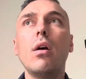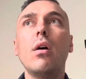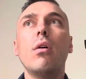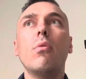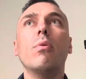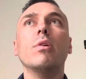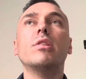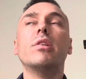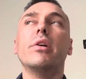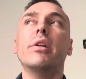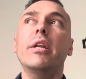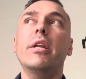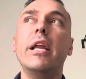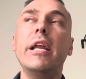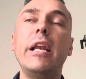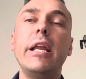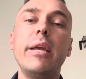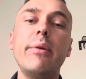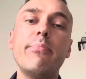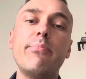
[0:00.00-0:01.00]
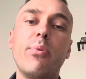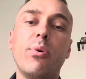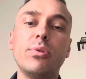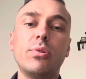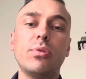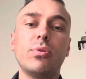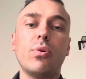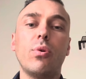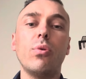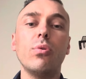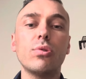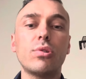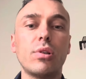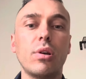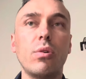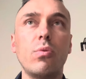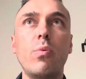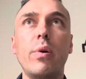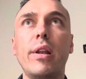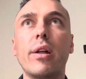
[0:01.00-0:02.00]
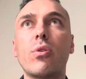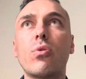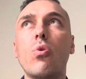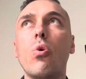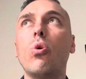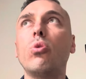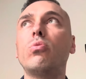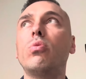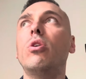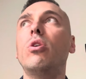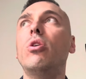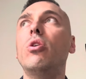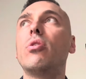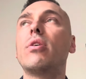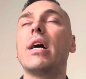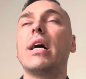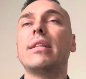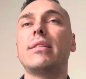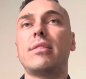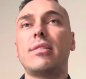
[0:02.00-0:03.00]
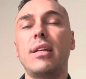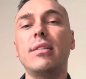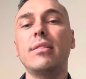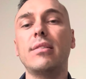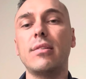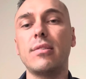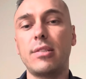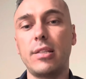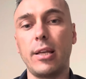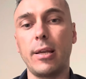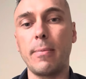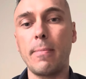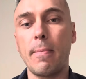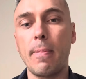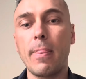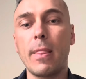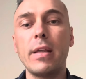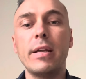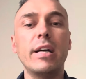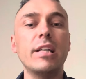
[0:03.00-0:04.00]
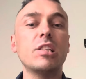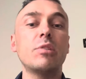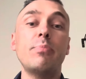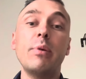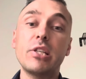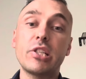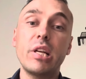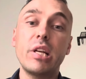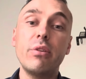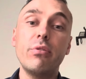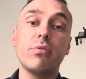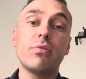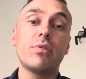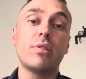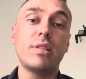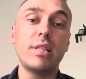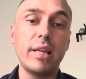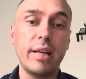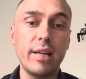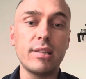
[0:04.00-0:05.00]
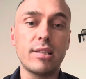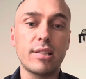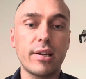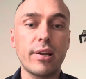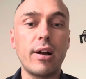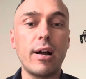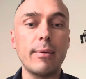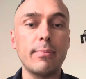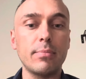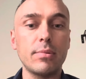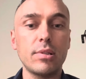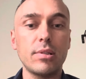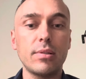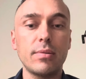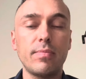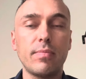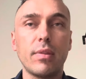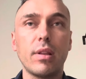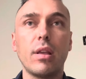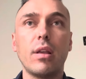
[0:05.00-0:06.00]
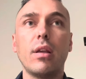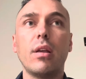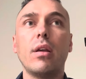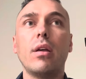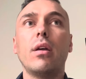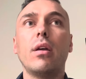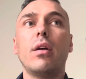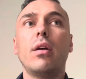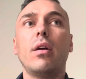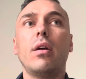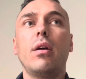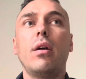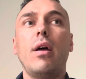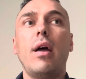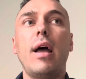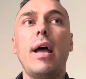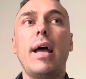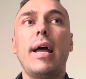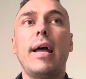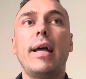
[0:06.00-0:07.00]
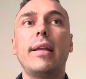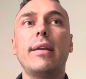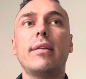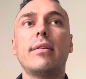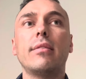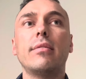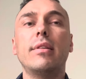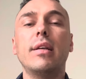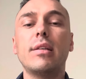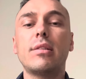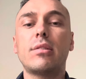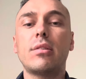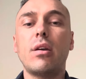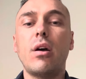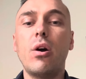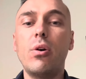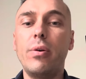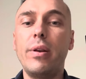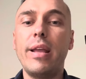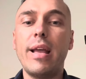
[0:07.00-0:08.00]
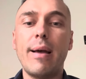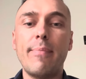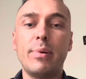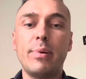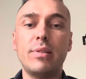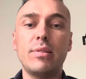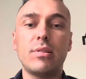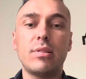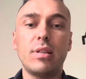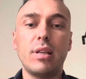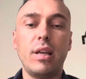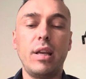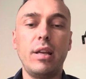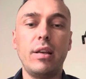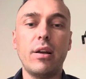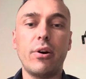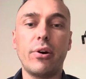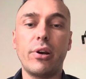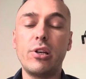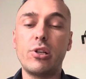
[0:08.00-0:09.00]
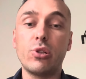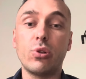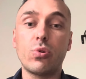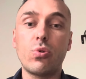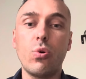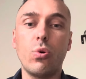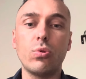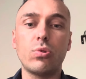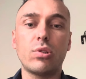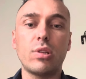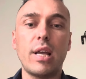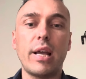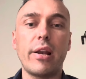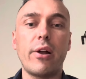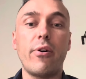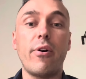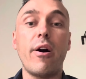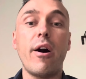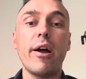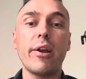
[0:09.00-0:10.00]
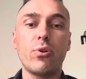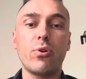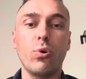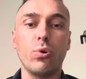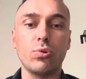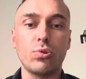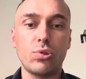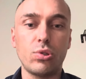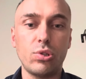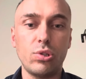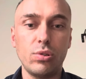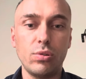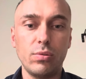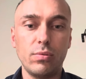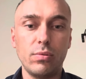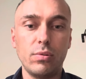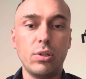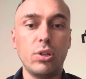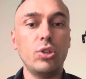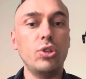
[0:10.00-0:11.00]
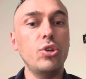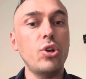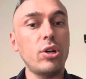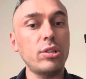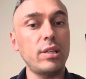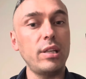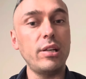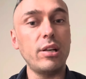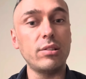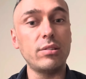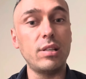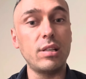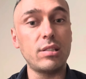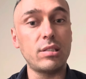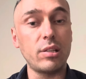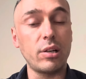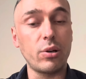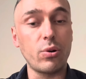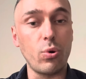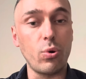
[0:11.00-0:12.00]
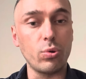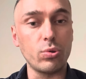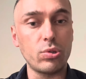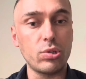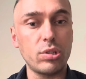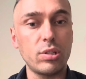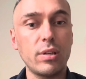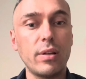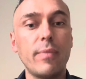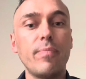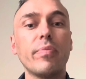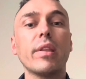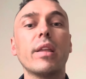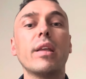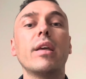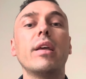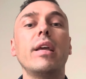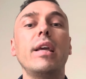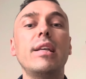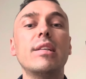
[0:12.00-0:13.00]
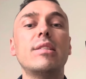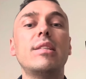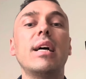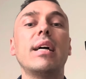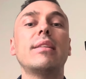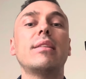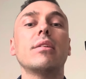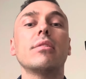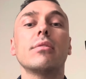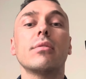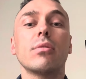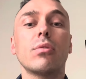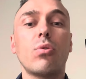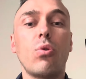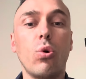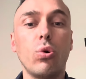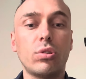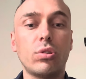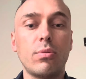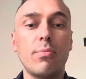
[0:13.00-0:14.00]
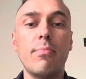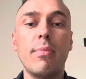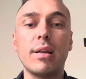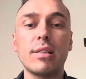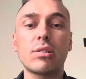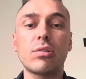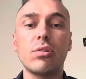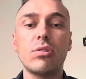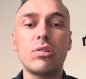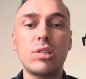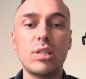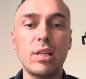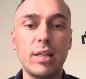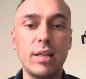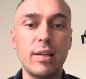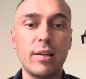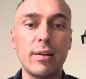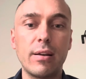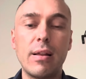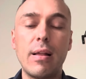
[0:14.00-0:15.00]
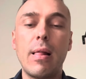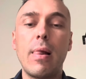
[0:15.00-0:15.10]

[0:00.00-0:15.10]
What's really important also when a court will look at sentencing, especially with serious crimes, and this only happens in our regional courts and our high courts, not in our district courts, is that the court must consider